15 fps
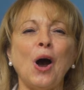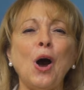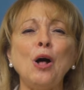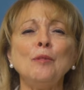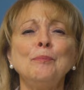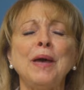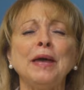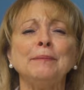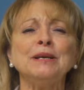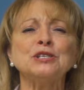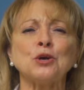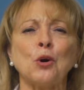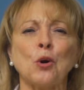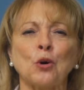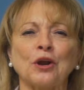All
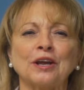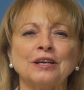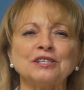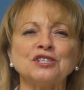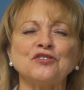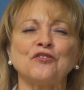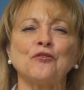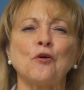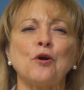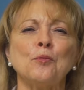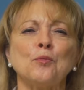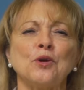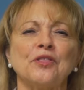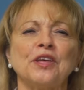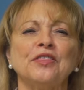babies' organs
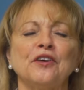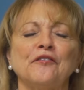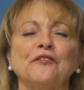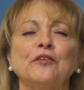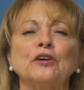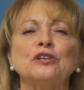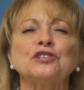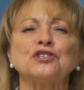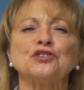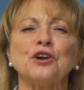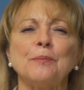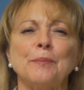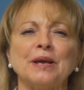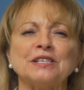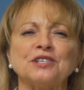form within the first
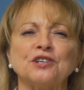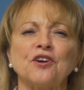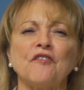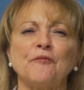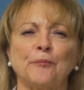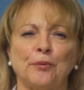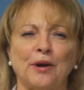trimester of